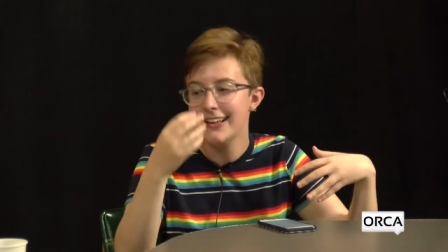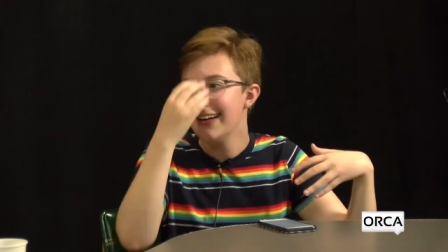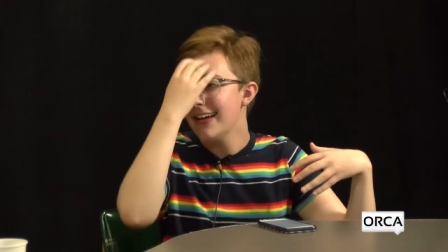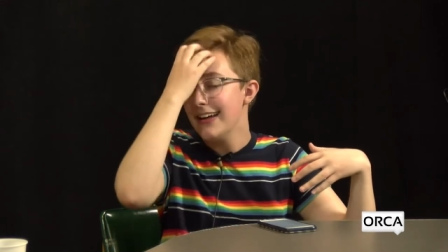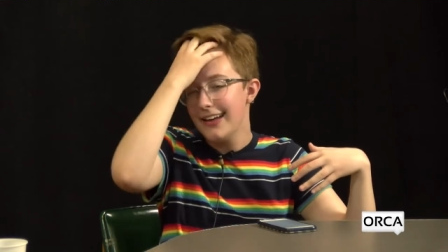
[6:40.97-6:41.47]
yeah.
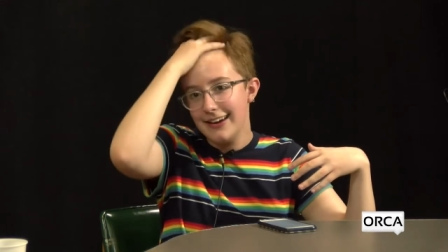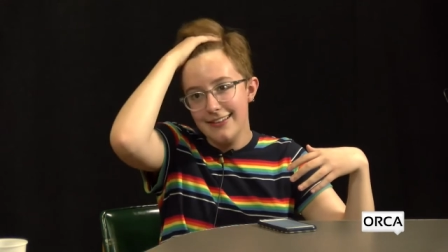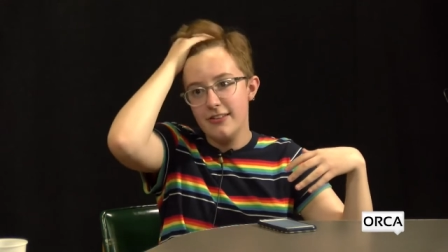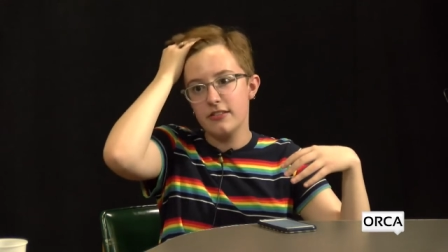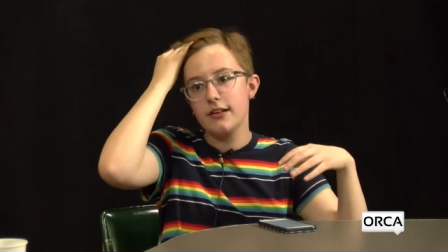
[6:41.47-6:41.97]
And
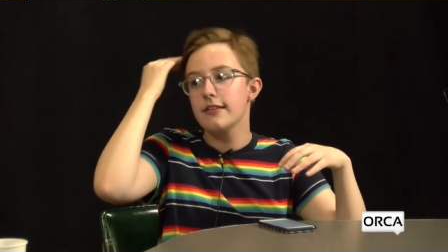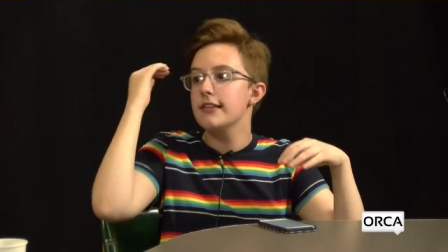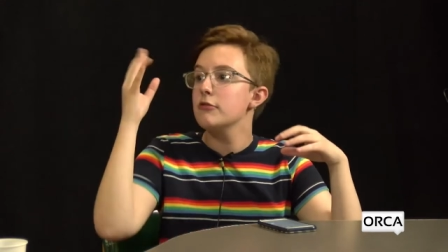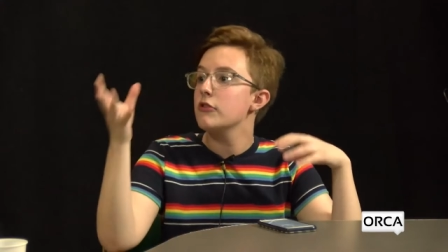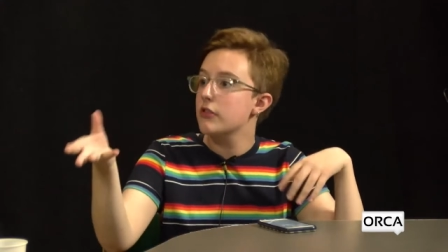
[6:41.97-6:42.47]
it just, because
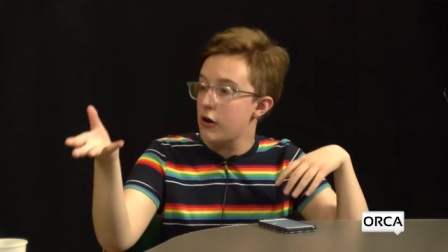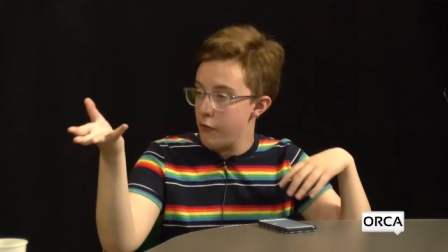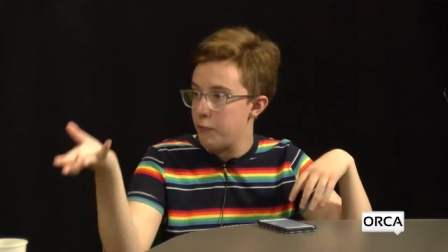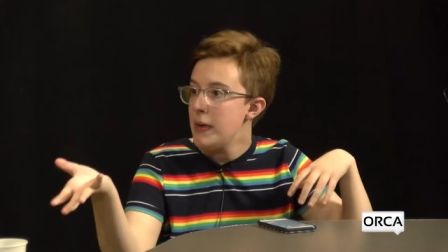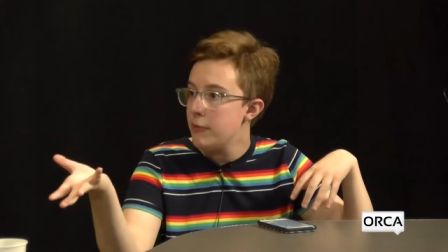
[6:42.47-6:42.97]
then the, there are
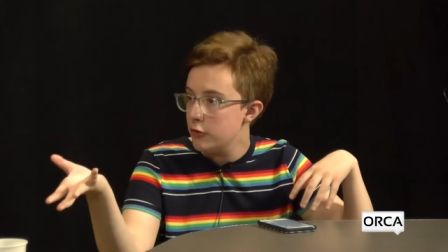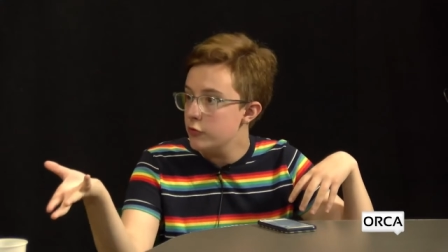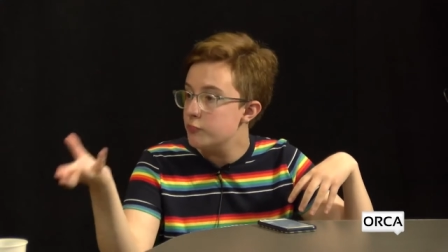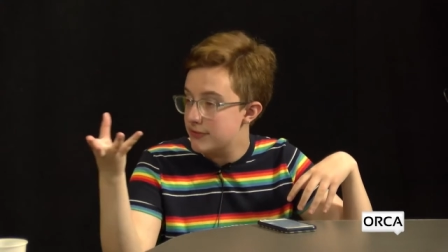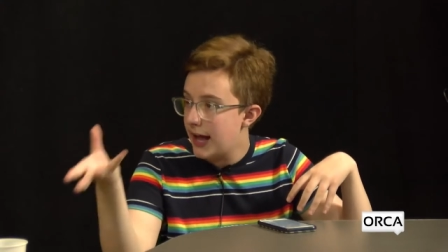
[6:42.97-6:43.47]
those people
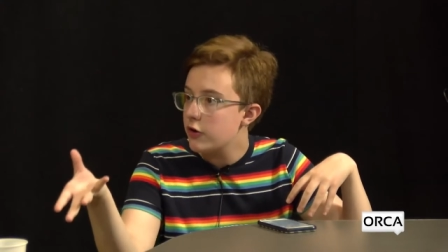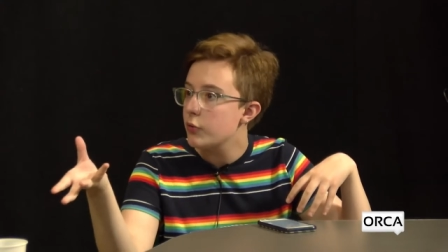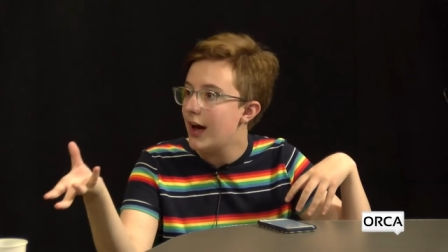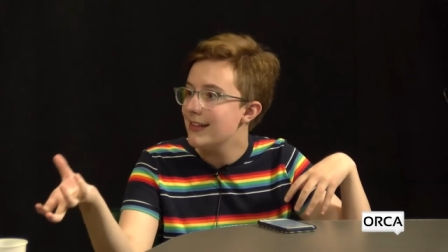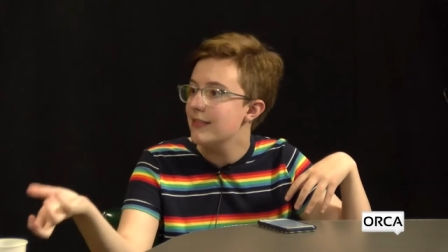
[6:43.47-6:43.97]
who
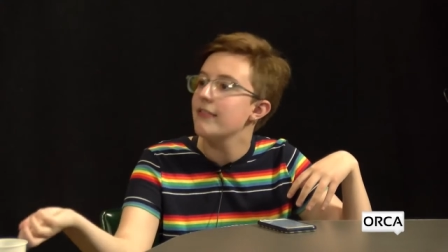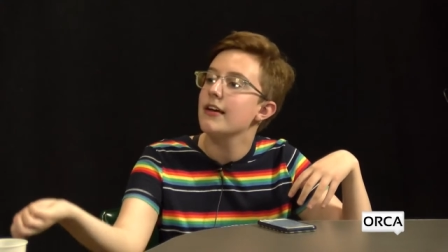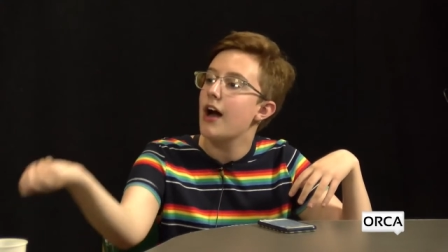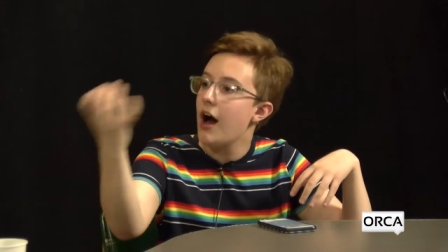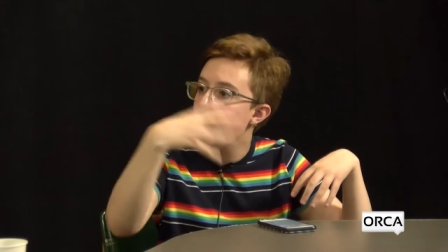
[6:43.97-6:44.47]
sexualize it. They
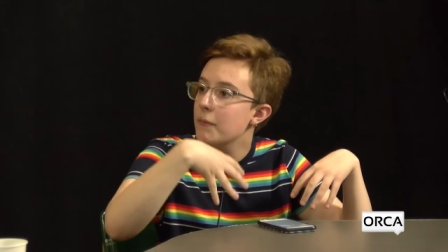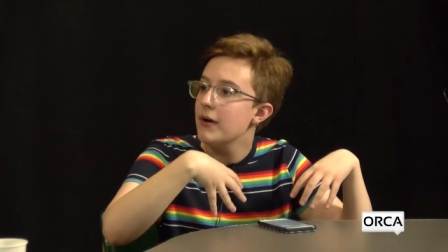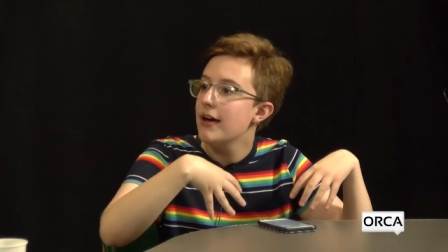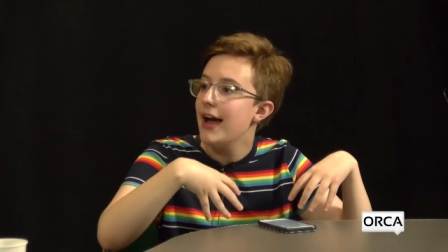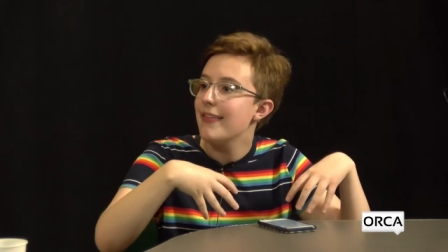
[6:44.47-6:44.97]
then come
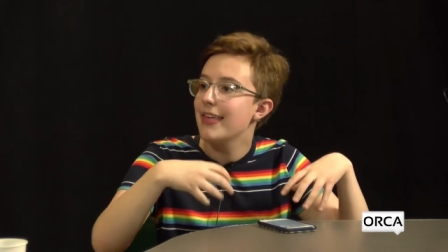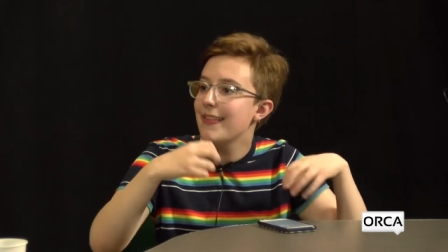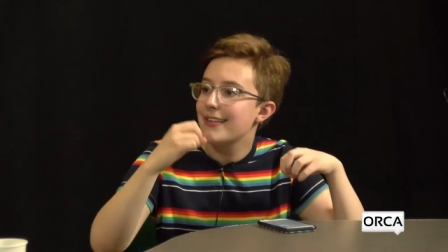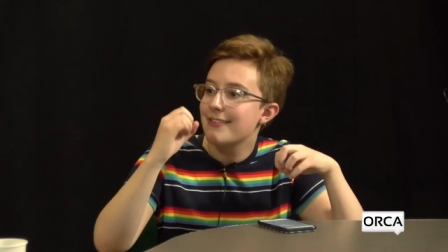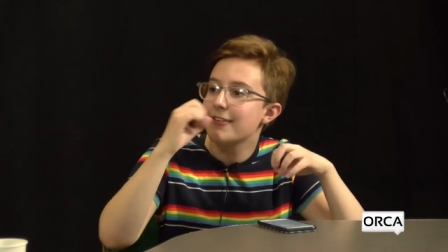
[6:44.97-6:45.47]
and they
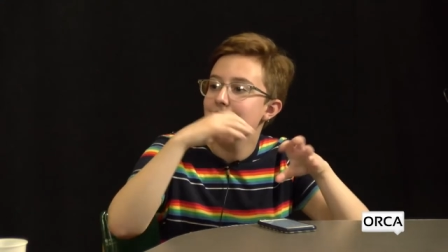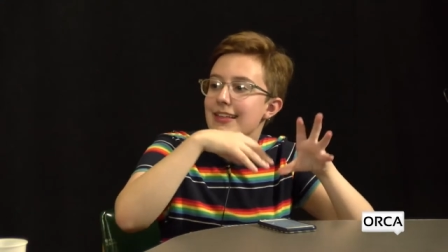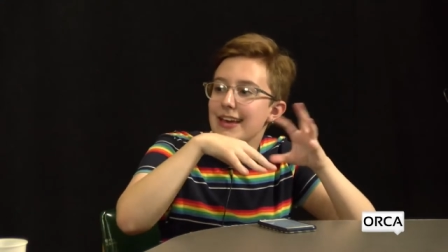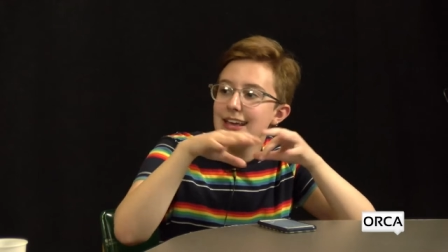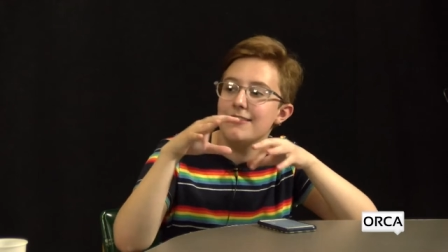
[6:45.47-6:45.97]
like start to
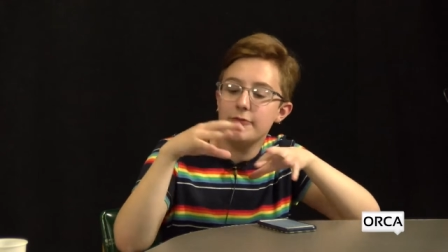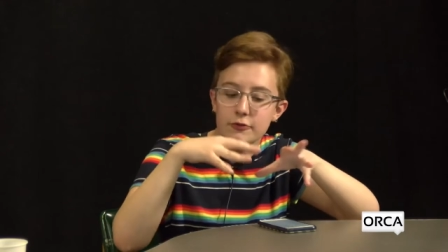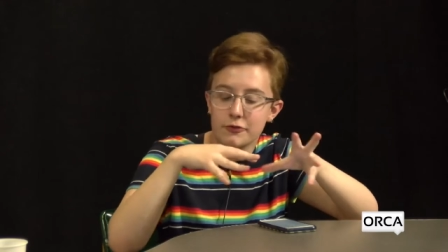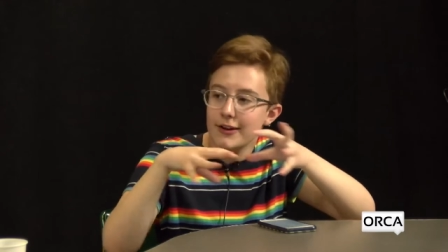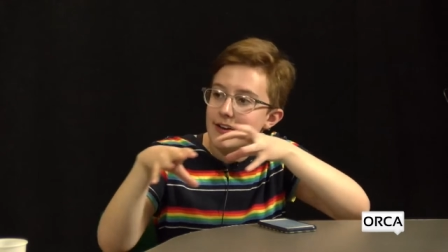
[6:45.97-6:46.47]
like
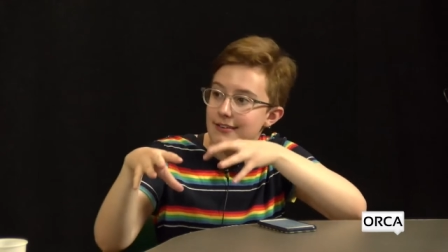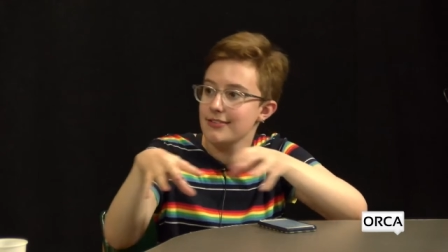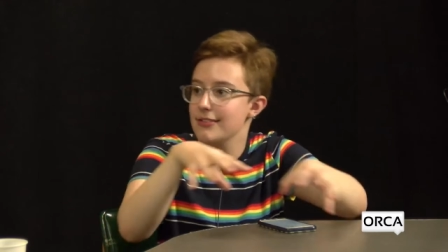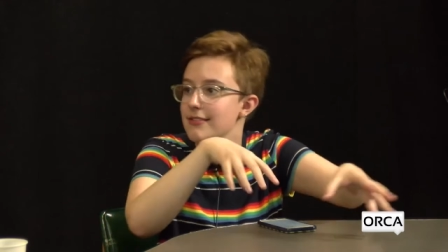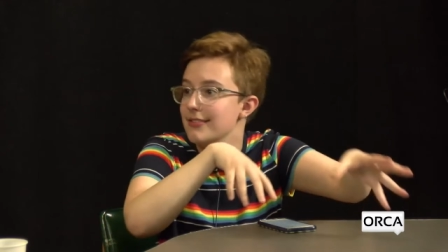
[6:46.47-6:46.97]
infiltrate
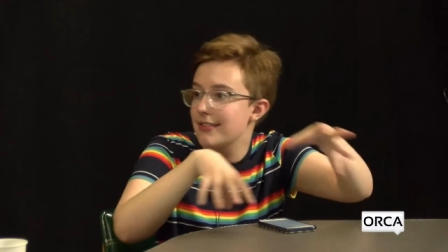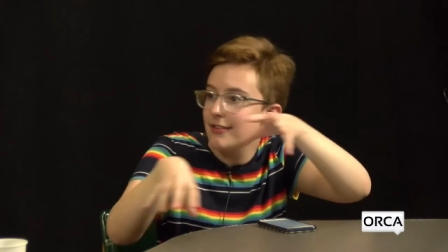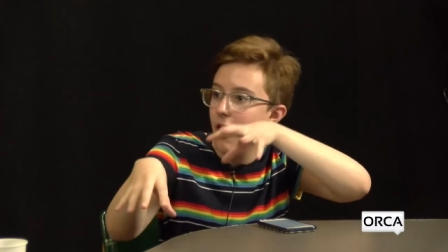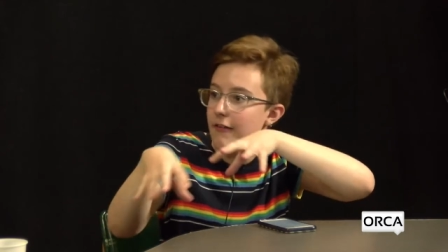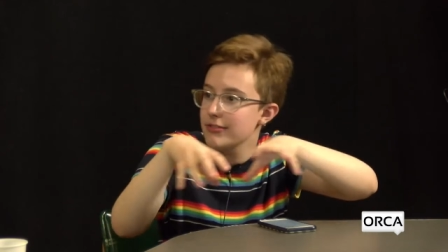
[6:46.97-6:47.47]
the,
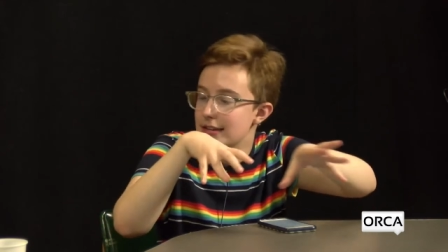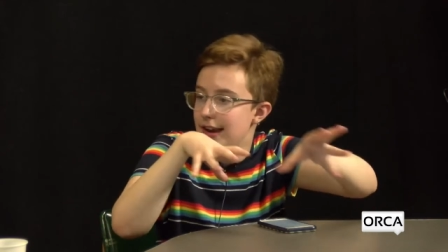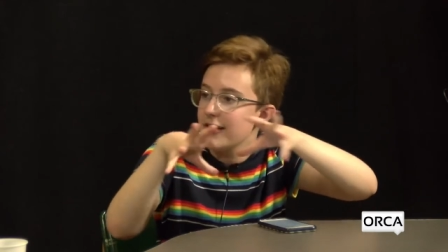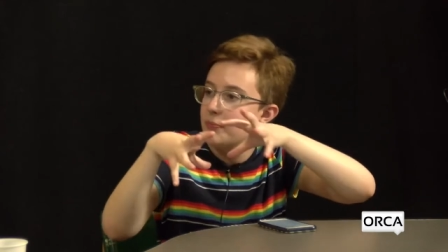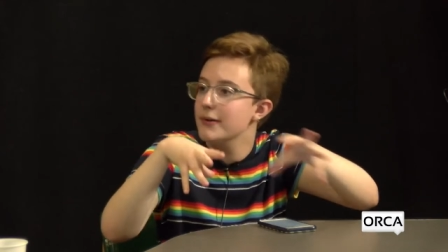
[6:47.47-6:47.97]
the
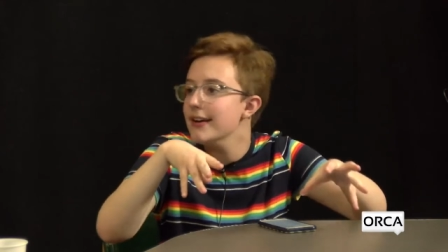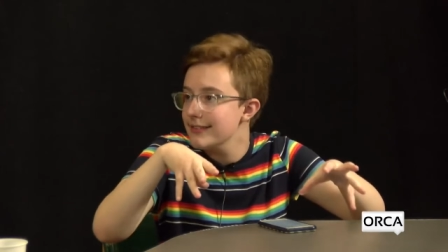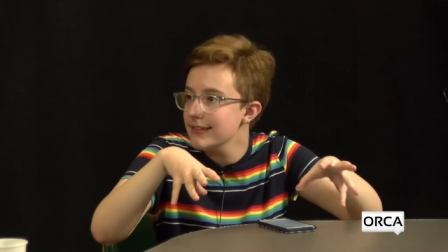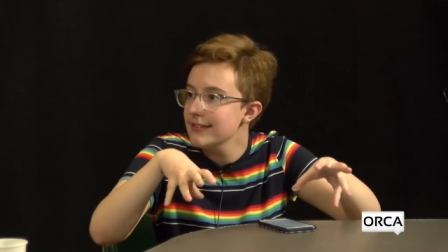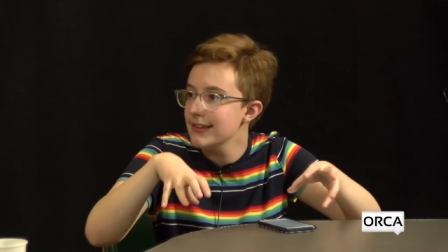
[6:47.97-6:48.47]
nice
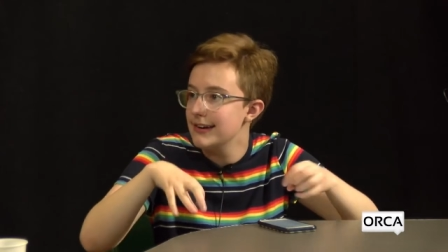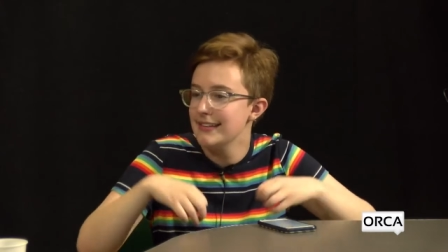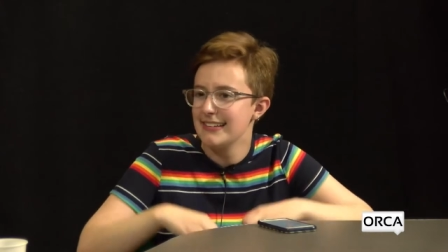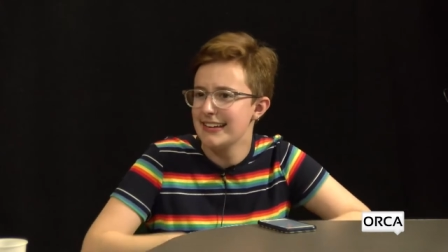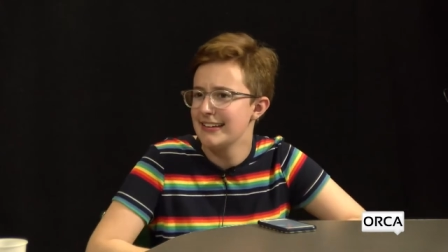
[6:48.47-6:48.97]
places. And
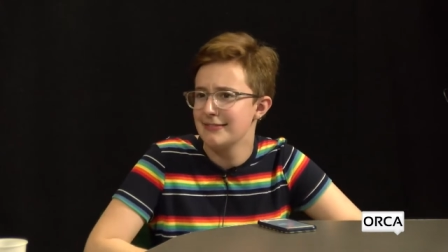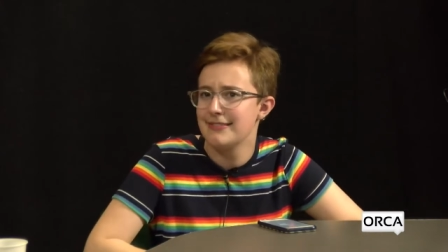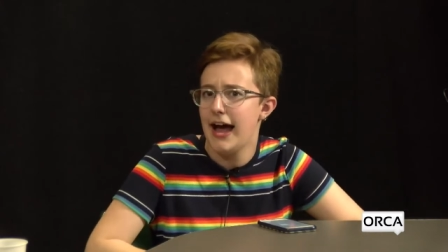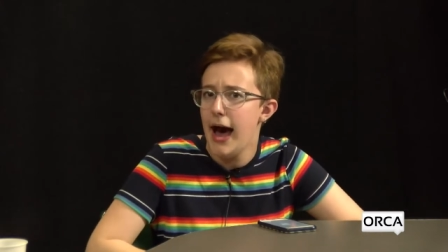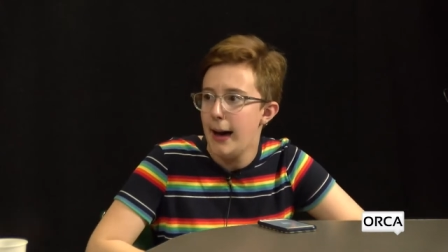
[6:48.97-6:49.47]
it's like,
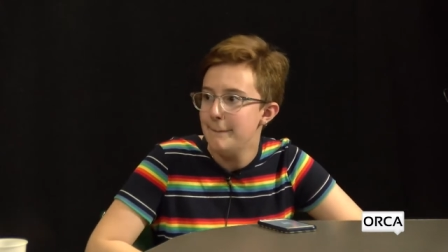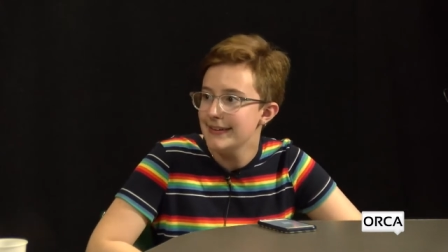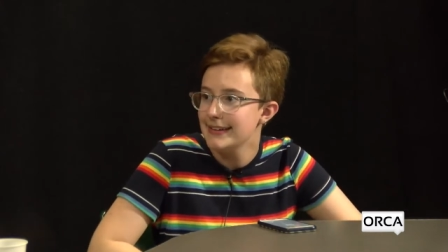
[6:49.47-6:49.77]
stop.